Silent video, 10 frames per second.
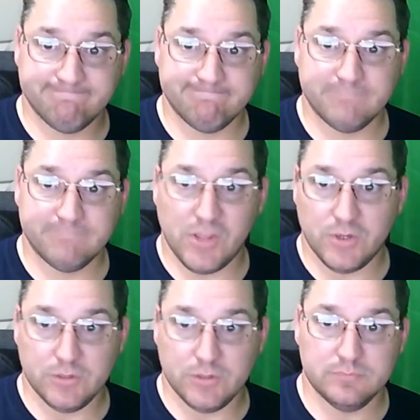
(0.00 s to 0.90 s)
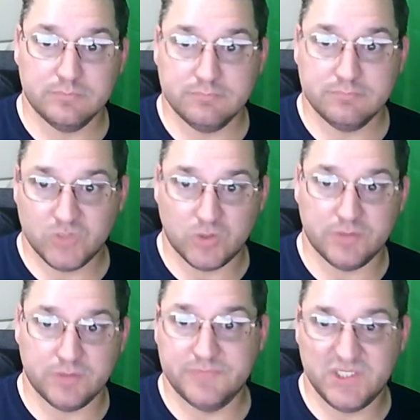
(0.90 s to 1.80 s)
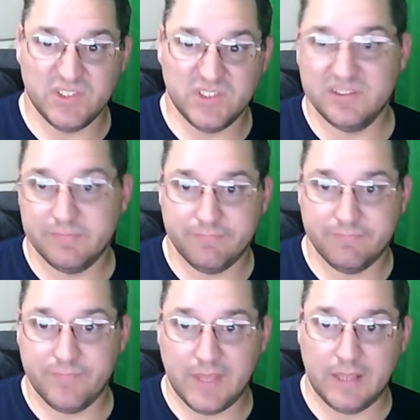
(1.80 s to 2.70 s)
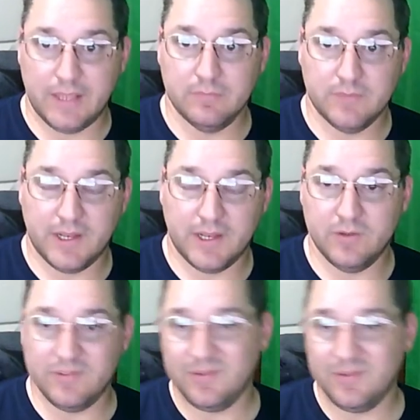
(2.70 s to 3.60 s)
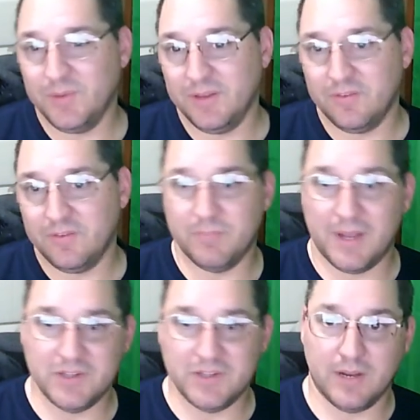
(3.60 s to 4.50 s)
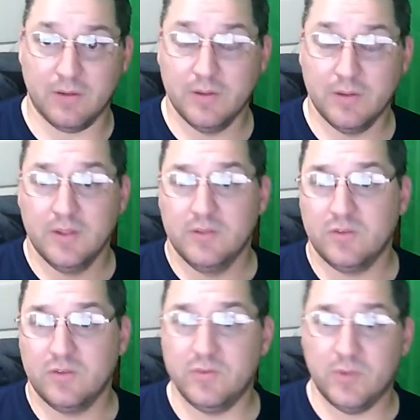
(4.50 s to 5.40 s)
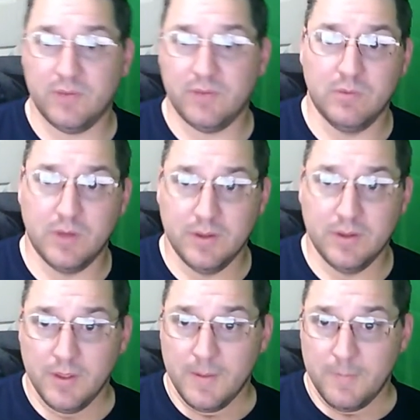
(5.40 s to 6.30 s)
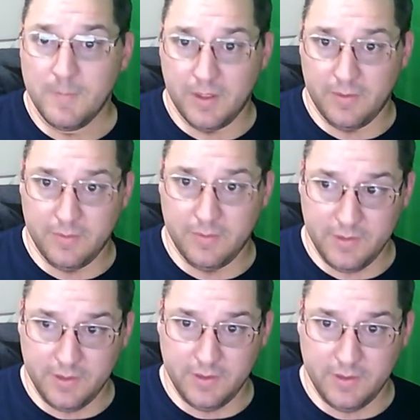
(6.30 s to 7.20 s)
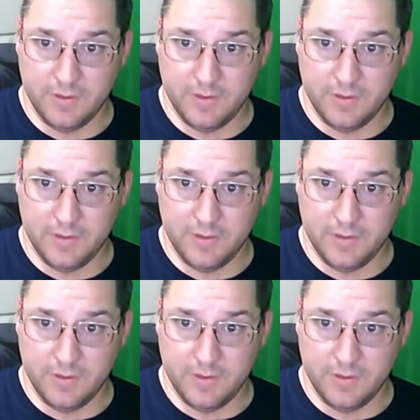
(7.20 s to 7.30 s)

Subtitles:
other sort of series thing that I do, it's really just my channel, so I'll do whatever I want. But the